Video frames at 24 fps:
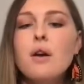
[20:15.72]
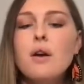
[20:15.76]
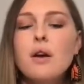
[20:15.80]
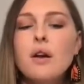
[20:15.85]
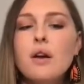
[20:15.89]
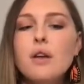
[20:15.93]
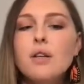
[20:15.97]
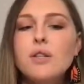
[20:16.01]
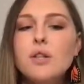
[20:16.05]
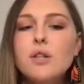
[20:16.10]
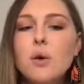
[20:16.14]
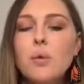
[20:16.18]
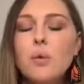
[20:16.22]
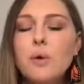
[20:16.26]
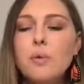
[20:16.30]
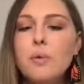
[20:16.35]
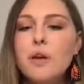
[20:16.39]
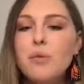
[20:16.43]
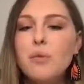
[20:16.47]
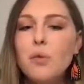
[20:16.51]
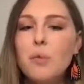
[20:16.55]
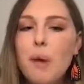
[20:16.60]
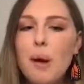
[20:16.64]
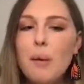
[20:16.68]
So when
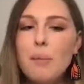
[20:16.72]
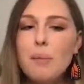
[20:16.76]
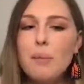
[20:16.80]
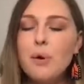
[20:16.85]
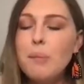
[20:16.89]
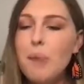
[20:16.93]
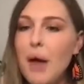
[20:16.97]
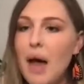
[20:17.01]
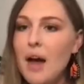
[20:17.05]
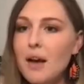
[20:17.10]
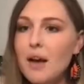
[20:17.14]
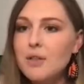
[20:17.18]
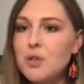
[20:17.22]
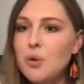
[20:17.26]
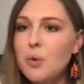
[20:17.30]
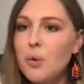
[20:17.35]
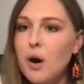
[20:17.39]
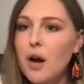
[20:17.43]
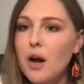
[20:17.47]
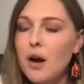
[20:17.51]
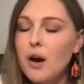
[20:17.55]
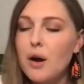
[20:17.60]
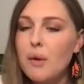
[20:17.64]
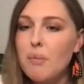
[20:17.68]
we remember back to
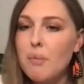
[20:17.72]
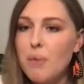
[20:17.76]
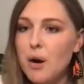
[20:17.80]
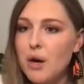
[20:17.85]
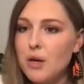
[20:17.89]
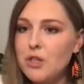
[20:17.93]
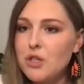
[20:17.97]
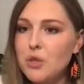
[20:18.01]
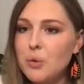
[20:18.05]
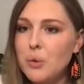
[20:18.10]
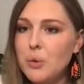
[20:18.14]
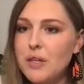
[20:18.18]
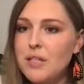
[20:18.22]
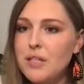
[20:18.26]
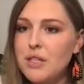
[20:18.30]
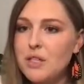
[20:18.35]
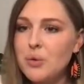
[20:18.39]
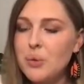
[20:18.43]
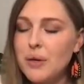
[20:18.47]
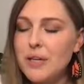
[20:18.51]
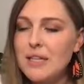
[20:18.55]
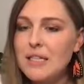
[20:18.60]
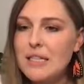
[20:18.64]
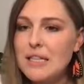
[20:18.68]
our March
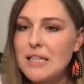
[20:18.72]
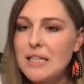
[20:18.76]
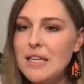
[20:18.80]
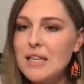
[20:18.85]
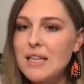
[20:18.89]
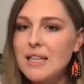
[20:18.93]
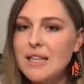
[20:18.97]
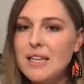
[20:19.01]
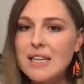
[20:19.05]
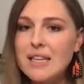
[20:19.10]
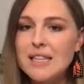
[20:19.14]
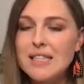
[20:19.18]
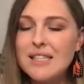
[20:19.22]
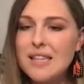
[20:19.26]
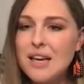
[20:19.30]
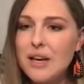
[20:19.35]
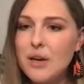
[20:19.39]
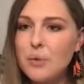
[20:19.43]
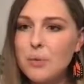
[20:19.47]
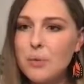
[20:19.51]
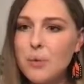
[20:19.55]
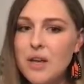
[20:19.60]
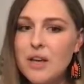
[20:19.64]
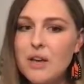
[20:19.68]
2020 and the
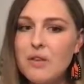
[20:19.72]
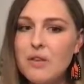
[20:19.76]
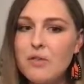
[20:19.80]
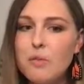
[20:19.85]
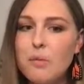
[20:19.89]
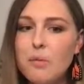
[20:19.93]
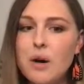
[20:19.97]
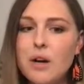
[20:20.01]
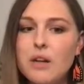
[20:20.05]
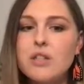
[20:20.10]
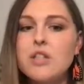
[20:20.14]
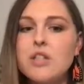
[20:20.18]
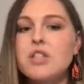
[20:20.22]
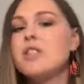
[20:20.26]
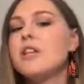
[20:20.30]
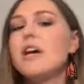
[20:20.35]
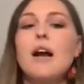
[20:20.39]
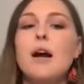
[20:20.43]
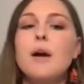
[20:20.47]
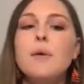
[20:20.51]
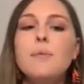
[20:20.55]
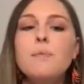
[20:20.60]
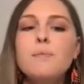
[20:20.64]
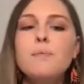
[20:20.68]
second week of March
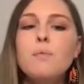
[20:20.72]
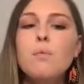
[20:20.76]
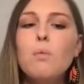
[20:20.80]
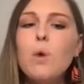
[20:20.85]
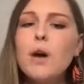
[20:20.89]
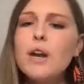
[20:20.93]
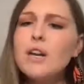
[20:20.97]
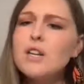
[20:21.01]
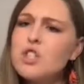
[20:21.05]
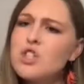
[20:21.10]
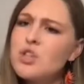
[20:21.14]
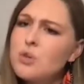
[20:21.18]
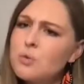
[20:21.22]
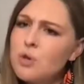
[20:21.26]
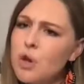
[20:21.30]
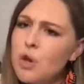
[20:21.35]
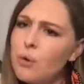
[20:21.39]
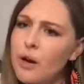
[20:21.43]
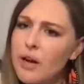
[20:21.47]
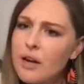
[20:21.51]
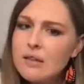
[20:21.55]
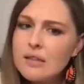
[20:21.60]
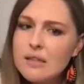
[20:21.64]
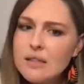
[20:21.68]
there, what did you
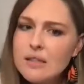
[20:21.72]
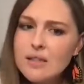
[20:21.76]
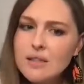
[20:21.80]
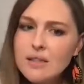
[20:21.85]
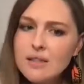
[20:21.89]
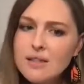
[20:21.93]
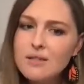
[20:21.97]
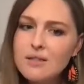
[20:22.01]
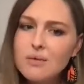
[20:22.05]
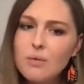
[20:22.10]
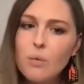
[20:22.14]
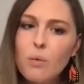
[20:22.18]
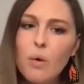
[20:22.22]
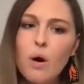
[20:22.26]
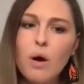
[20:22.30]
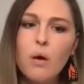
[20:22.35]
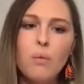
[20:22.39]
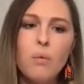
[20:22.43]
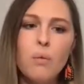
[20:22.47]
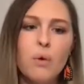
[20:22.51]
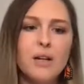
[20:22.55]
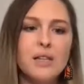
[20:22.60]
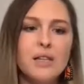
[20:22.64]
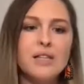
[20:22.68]
notice? What
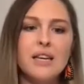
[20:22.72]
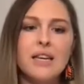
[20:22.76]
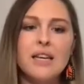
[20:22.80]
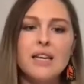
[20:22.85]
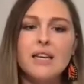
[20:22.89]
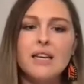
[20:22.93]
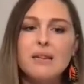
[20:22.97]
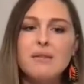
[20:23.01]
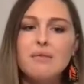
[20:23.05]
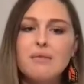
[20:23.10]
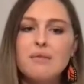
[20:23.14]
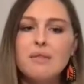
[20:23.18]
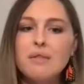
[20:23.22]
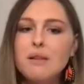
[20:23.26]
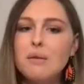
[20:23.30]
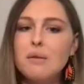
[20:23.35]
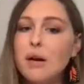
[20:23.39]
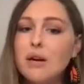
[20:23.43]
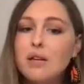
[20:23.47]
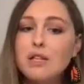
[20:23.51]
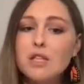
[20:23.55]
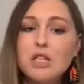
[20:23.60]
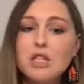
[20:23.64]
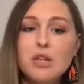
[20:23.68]
was it? The
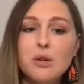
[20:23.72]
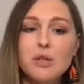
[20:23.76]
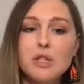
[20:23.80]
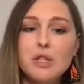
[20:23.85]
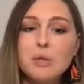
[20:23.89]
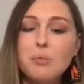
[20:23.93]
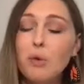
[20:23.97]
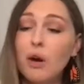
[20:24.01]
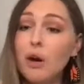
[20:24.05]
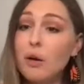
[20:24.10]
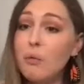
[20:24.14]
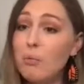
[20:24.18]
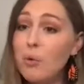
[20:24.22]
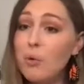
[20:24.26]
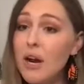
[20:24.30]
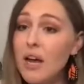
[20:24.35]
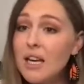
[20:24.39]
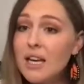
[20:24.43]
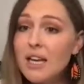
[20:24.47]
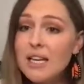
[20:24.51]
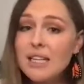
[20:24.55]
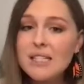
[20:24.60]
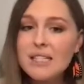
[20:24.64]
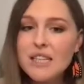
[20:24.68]
March or spring
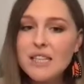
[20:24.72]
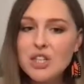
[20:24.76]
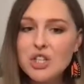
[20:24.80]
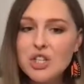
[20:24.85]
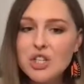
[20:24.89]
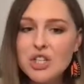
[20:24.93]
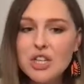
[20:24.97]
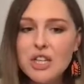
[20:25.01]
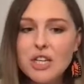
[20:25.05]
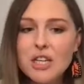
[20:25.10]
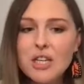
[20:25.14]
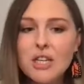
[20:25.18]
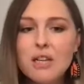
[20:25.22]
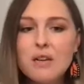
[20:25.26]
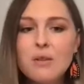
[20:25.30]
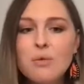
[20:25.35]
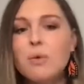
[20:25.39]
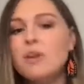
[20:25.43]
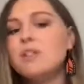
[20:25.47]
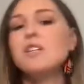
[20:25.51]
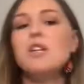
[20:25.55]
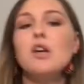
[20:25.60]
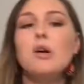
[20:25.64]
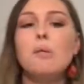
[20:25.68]
break extension?
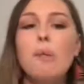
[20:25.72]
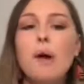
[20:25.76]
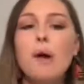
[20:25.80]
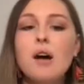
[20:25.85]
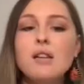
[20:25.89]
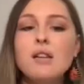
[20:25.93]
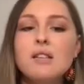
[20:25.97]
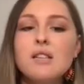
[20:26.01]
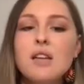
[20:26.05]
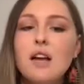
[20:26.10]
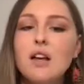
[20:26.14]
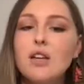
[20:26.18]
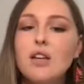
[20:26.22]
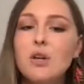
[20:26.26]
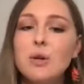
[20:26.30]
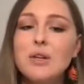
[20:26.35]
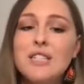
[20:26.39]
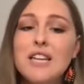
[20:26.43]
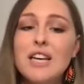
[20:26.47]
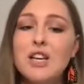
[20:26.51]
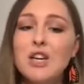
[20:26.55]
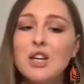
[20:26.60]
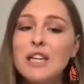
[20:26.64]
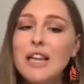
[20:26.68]
Was it your boss telling you to
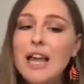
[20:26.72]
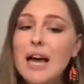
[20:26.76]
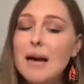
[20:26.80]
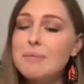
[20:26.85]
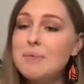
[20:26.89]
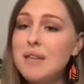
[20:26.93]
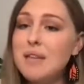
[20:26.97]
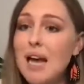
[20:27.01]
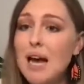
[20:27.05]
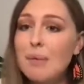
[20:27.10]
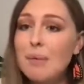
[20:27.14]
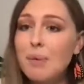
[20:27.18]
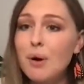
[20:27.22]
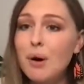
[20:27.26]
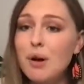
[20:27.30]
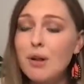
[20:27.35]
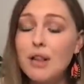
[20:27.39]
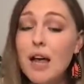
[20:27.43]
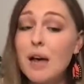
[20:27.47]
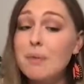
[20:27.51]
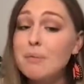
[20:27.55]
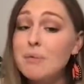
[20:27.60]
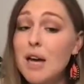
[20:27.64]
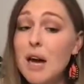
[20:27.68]
take your
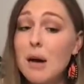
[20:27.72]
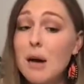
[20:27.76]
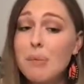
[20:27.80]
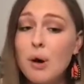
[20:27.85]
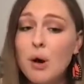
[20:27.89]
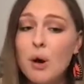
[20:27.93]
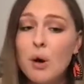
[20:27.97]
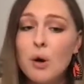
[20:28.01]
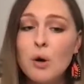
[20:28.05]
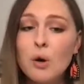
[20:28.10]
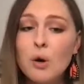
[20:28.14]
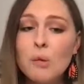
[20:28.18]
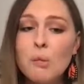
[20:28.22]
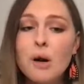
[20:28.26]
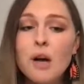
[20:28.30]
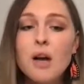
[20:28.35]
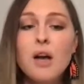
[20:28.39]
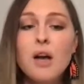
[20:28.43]
laptop home?